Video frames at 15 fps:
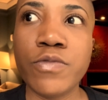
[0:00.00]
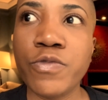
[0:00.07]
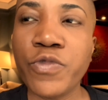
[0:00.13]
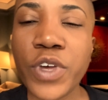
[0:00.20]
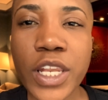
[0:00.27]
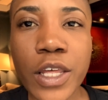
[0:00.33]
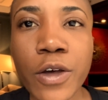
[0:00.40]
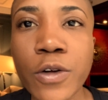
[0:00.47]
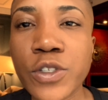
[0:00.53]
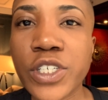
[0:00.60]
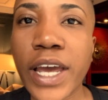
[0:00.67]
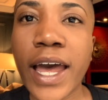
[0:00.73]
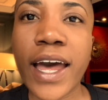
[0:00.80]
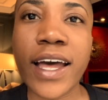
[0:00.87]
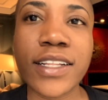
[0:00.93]
video
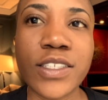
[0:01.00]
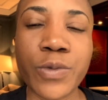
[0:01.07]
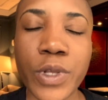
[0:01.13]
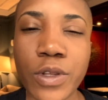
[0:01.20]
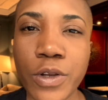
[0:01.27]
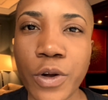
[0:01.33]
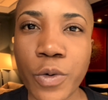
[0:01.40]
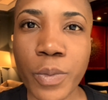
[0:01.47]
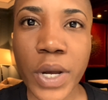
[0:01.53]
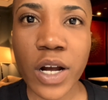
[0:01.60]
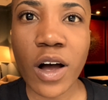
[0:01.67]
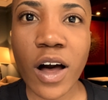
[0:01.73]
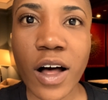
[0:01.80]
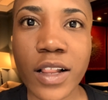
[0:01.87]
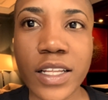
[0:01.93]
chats with, my
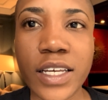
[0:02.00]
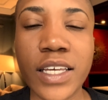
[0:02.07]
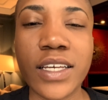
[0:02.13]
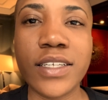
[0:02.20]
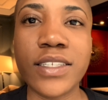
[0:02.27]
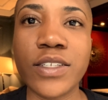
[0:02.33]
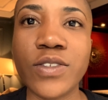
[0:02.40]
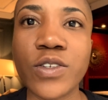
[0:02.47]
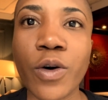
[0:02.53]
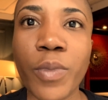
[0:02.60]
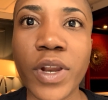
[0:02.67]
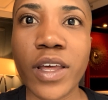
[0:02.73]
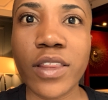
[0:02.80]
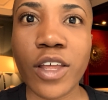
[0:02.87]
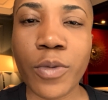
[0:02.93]
colleagues, and so
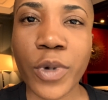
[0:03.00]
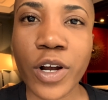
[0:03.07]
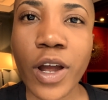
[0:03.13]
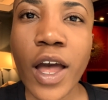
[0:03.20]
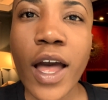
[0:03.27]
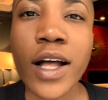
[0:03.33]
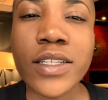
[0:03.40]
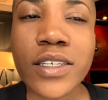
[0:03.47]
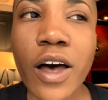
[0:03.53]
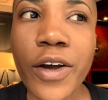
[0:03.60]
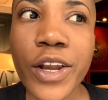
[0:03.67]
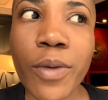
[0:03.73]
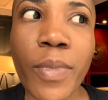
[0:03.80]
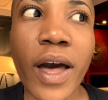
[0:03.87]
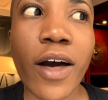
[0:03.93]
many of them are
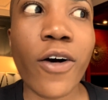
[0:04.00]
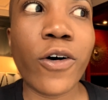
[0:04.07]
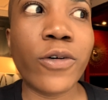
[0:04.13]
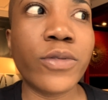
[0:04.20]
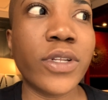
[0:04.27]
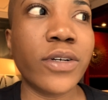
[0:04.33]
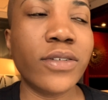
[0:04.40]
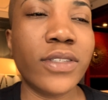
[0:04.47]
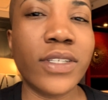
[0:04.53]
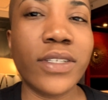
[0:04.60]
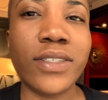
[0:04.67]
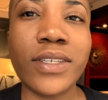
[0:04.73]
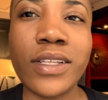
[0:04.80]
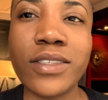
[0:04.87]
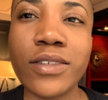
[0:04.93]
talking about the
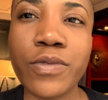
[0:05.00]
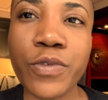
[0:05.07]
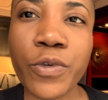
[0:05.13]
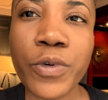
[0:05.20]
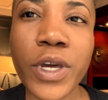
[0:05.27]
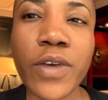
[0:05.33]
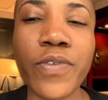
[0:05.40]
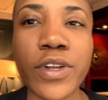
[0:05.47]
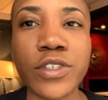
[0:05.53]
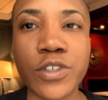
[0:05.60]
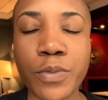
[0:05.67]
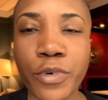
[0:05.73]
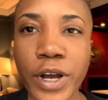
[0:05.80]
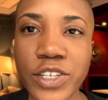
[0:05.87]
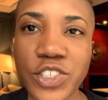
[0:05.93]
sense of grief and
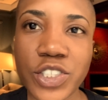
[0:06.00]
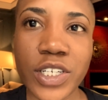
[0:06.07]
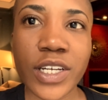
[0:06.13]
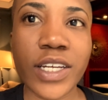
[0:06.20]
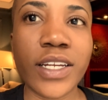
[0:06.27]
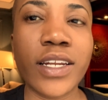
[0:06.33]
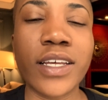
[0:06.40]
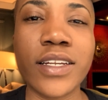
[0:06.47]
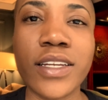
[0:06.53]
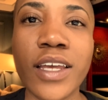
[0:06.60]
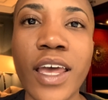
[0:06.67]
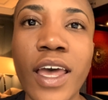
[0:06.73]
depression and,